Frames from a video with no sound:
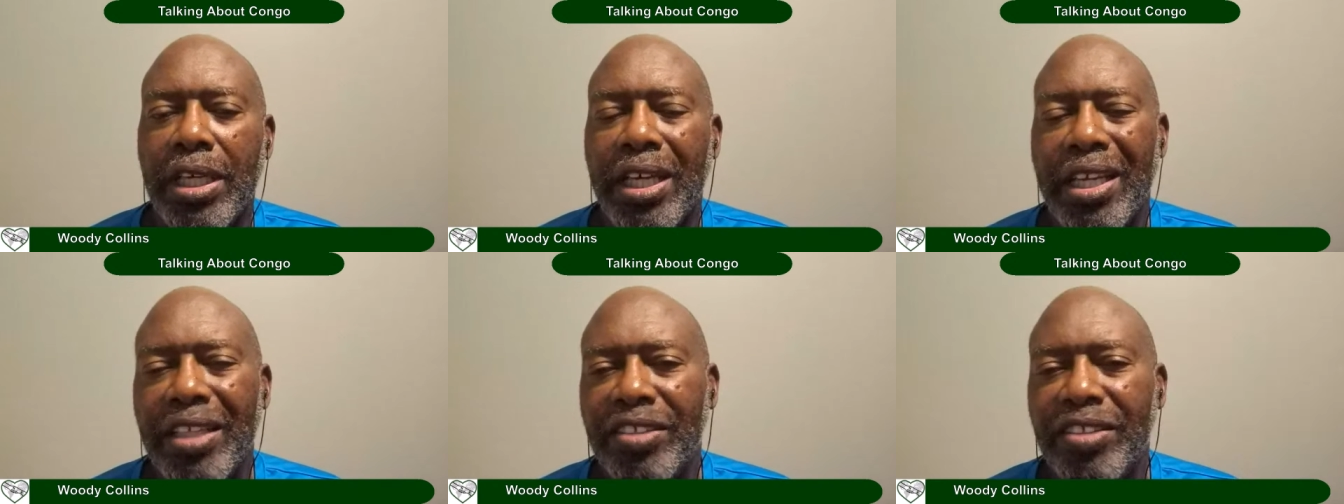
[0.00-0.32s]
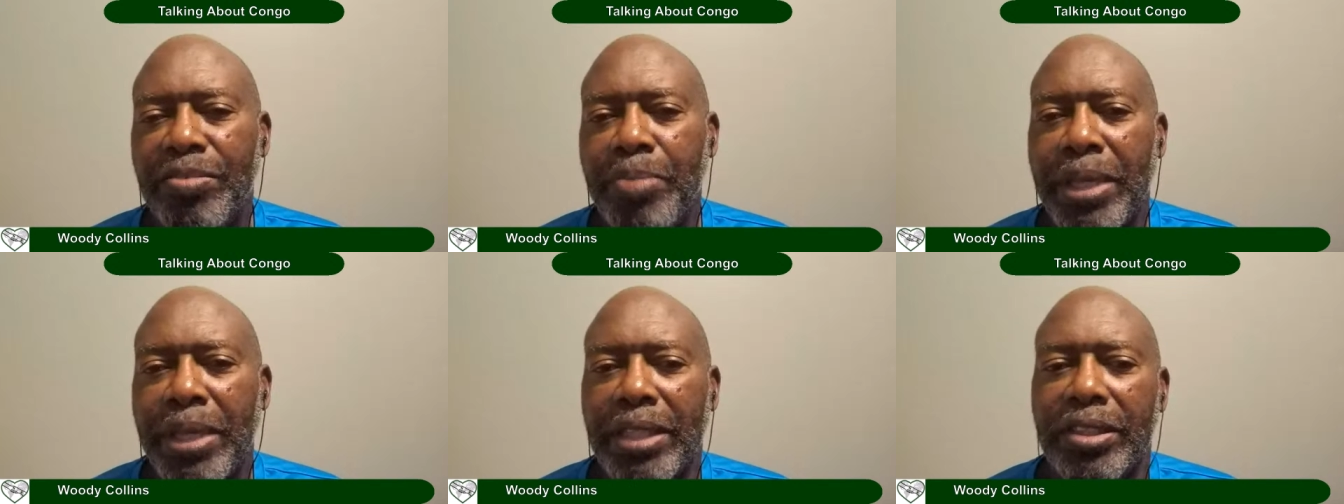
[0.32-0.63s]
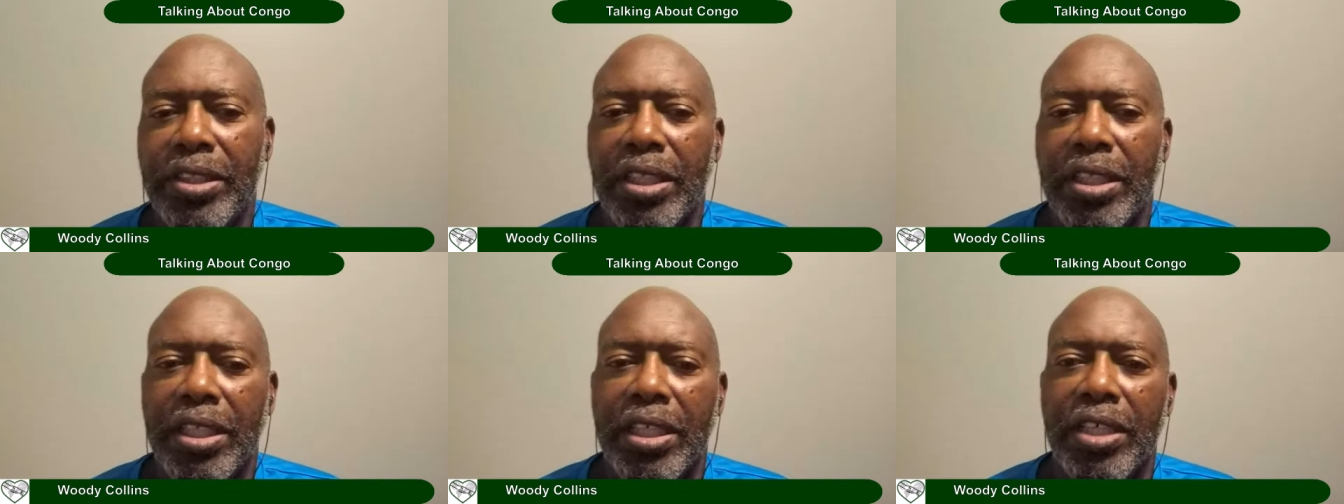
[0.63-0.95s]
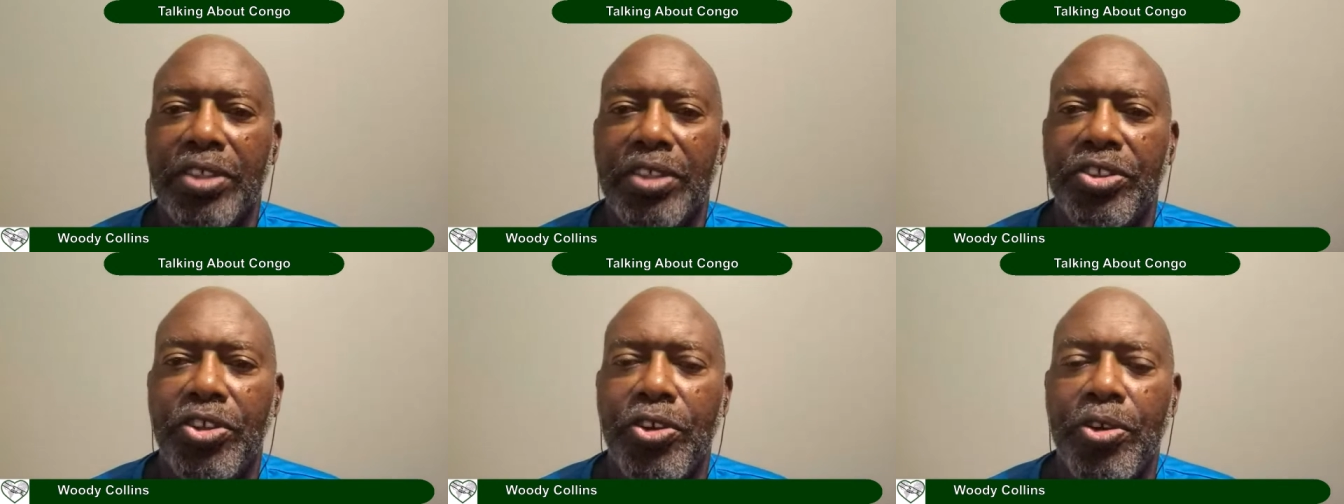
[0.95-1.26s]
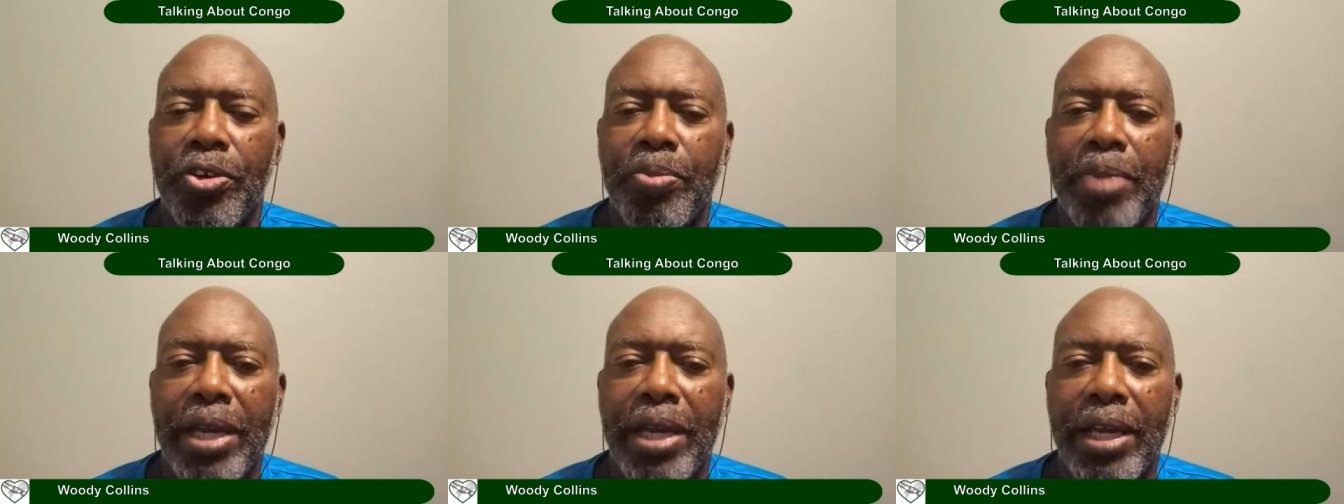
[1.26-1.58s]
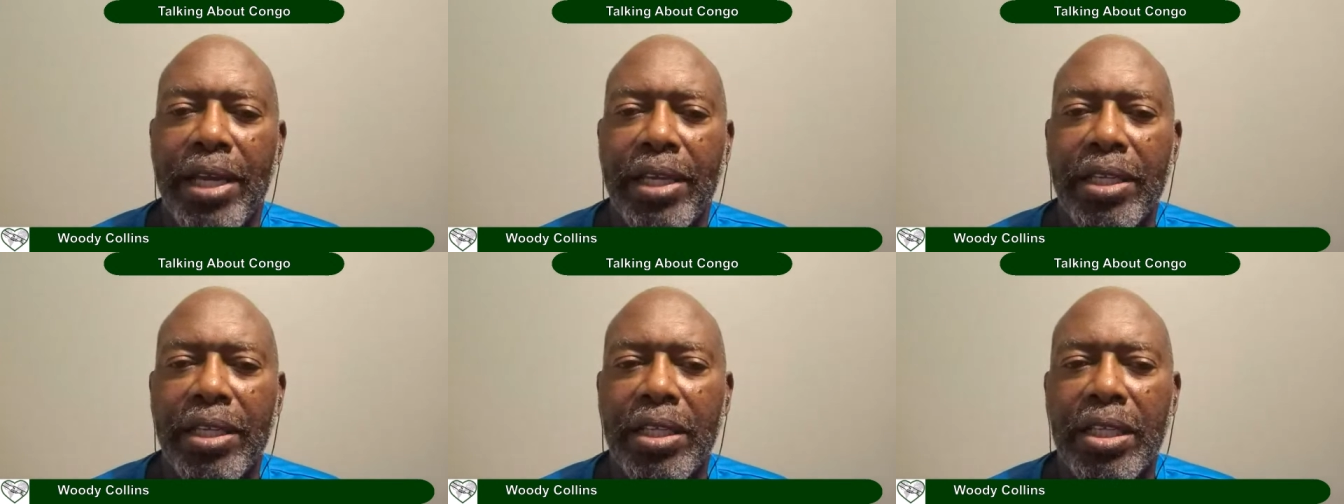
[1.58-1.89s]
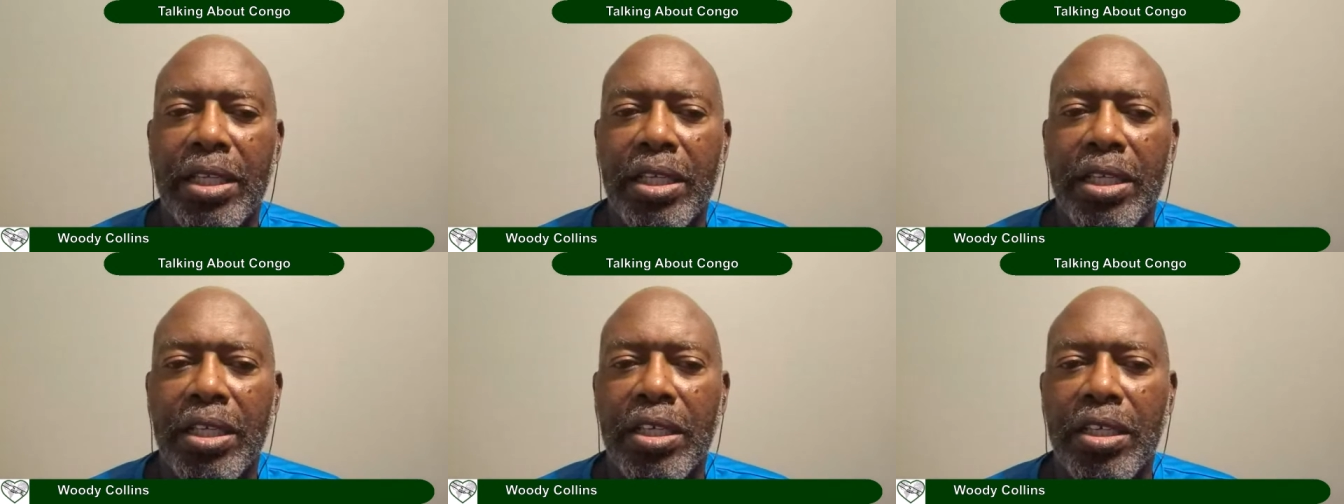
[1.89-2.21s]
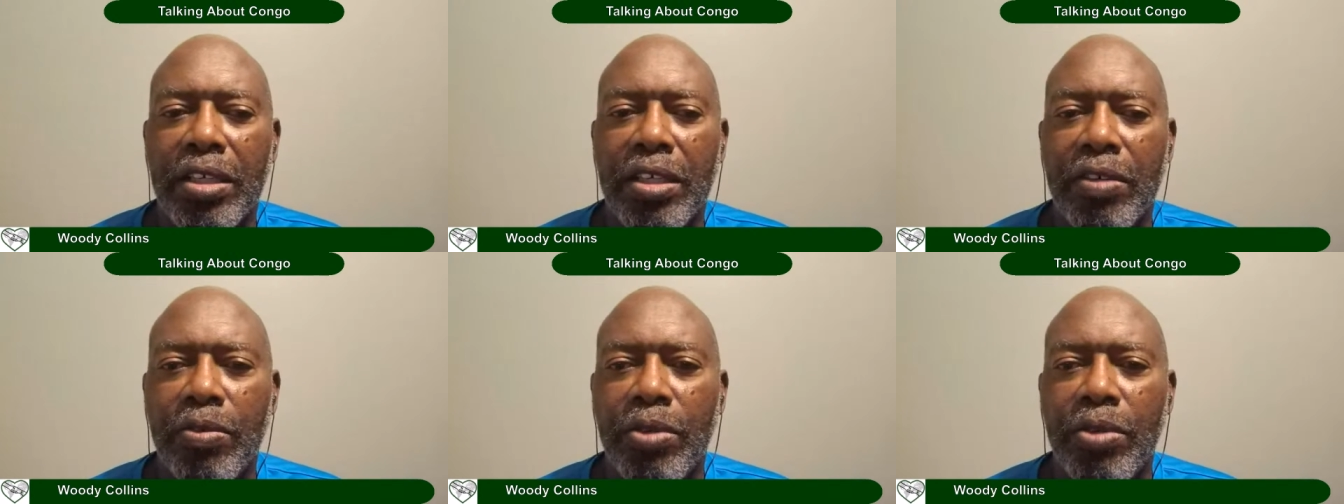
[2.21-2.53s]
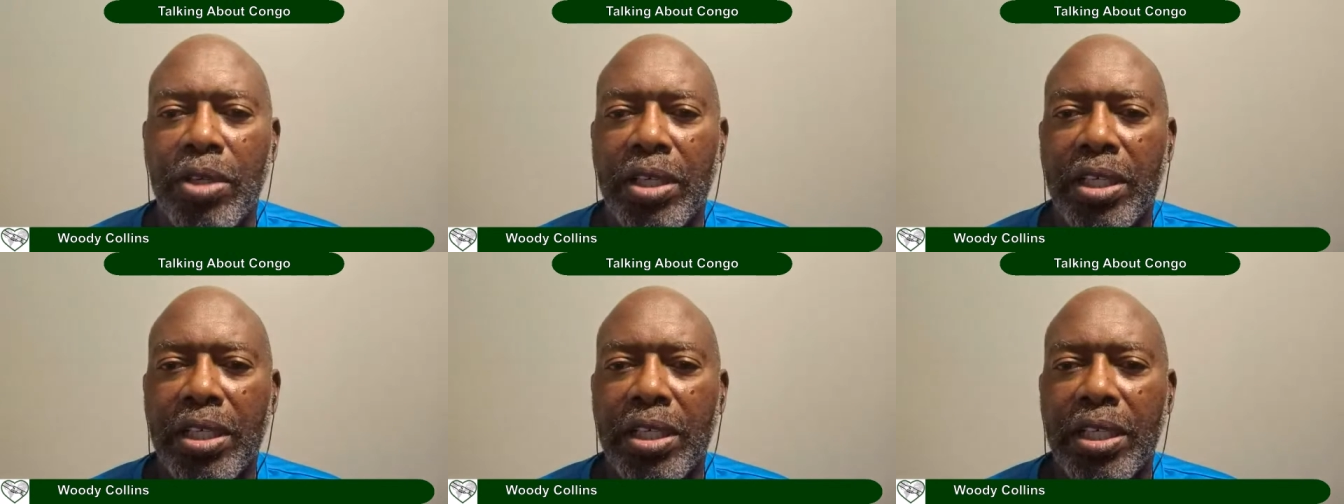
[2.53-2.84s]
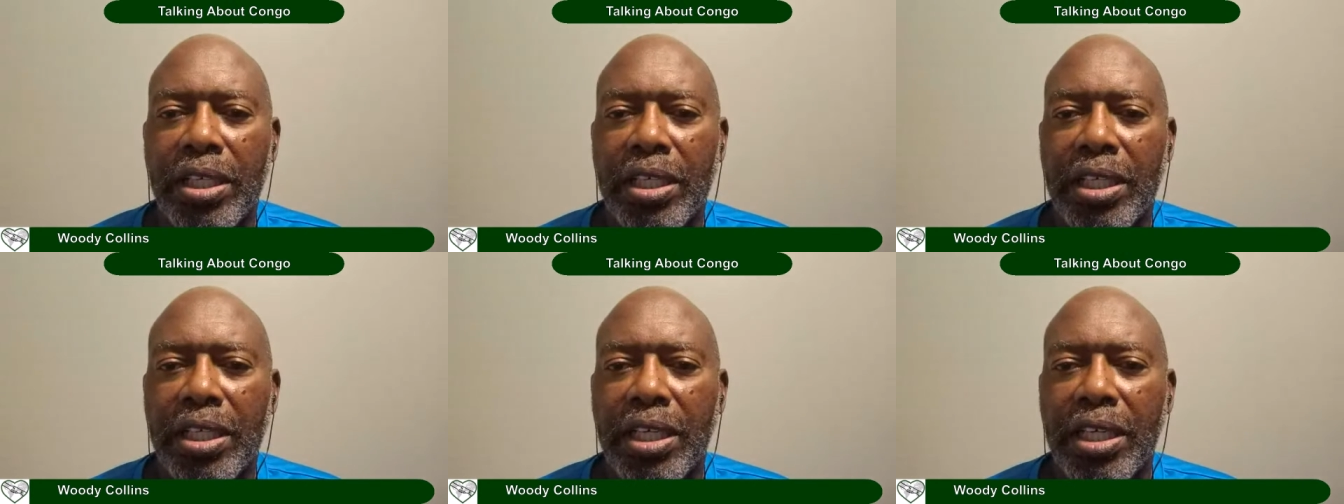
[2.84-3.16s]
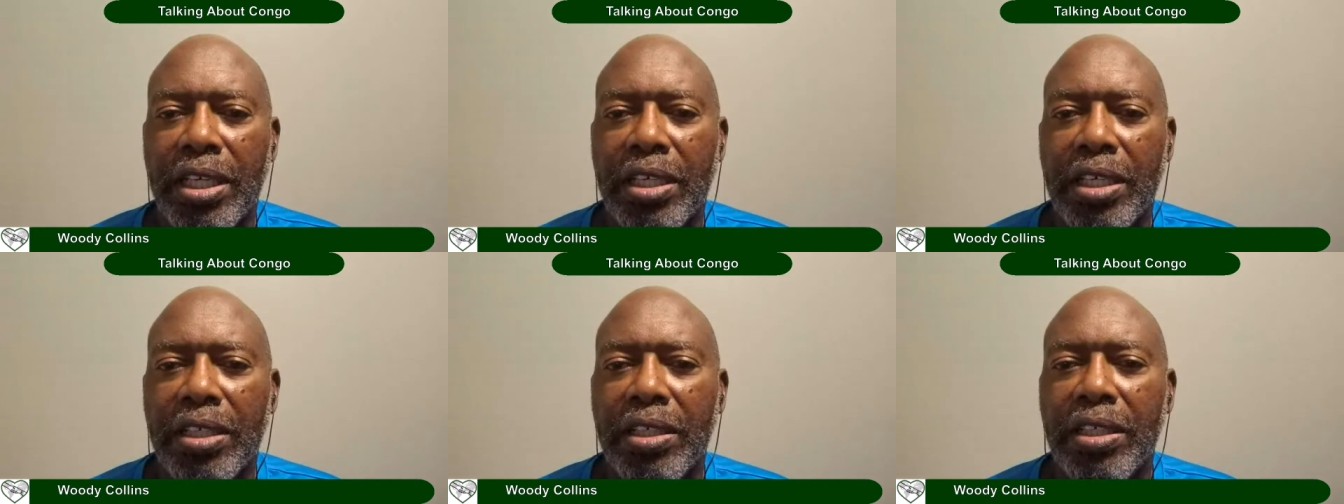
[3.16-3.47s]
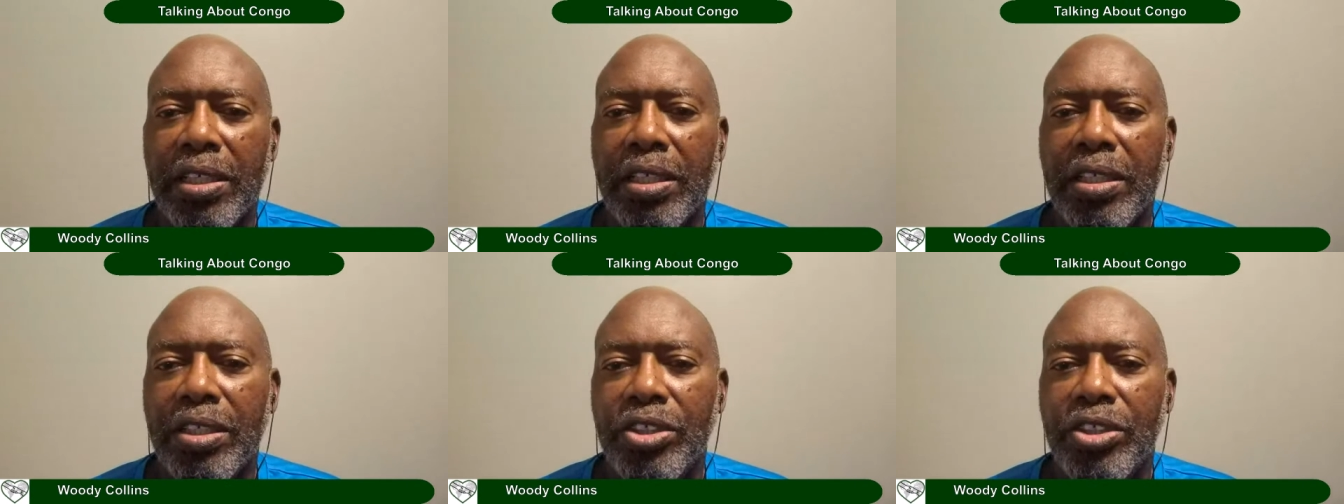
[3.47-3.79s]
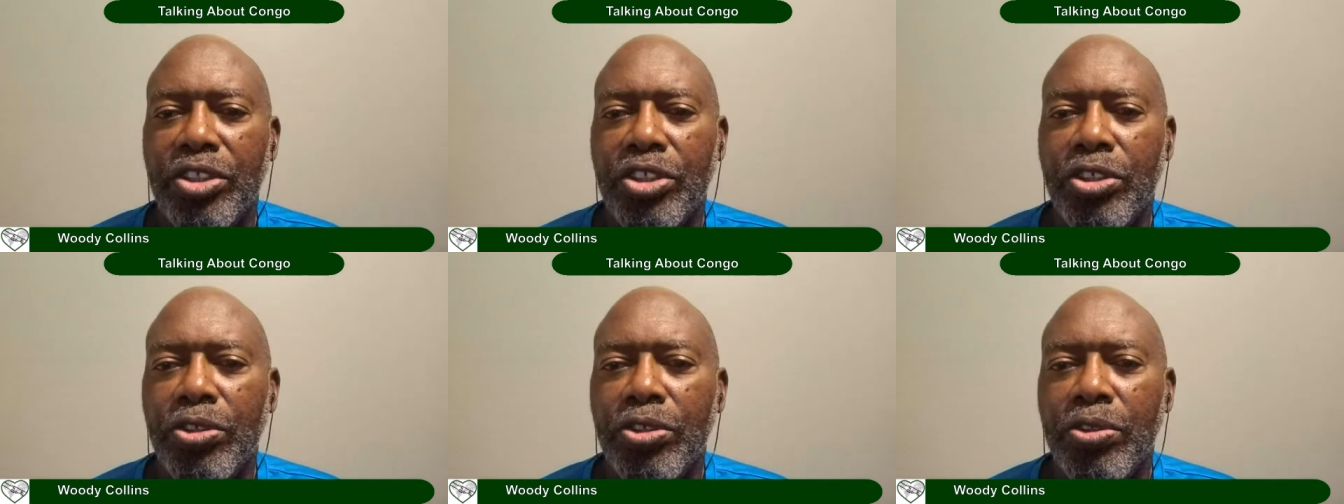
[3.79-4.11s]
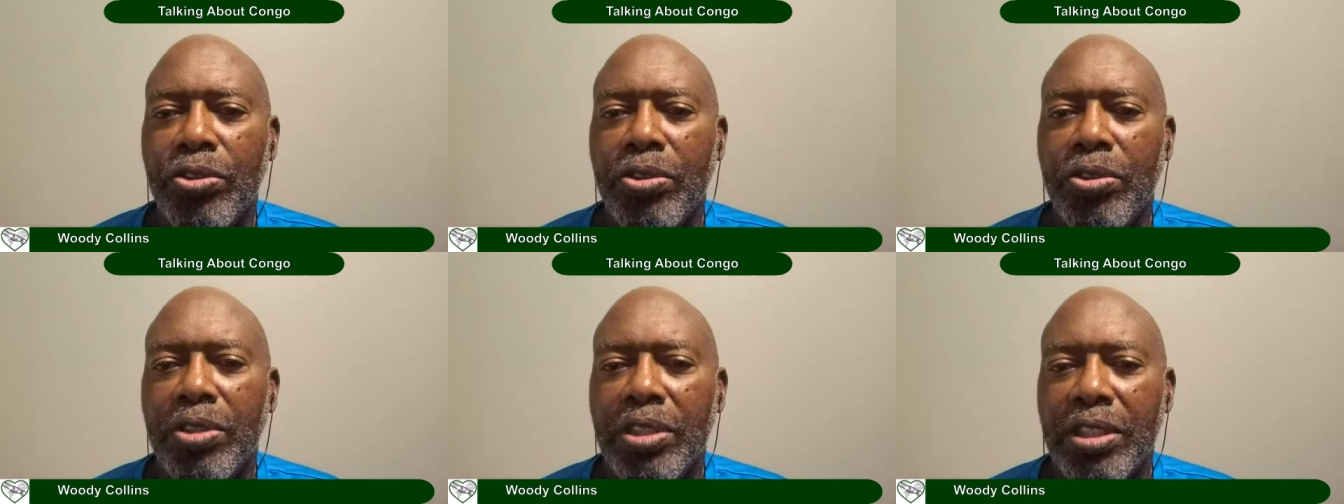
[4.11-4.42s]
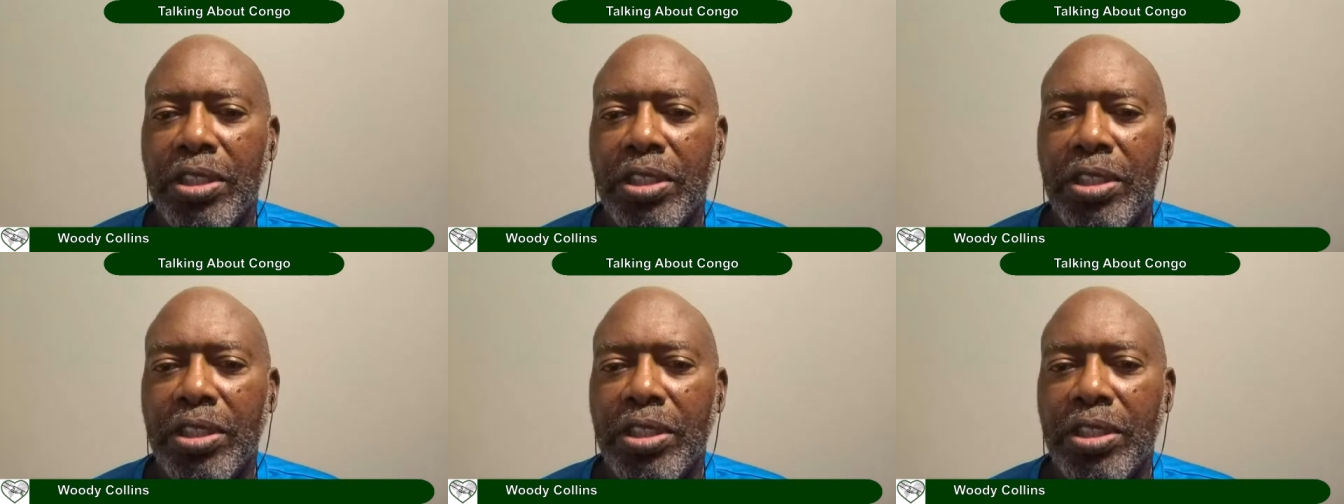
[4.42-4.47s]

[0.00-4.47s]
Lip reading: and it's basically a turbine of one of the Inga II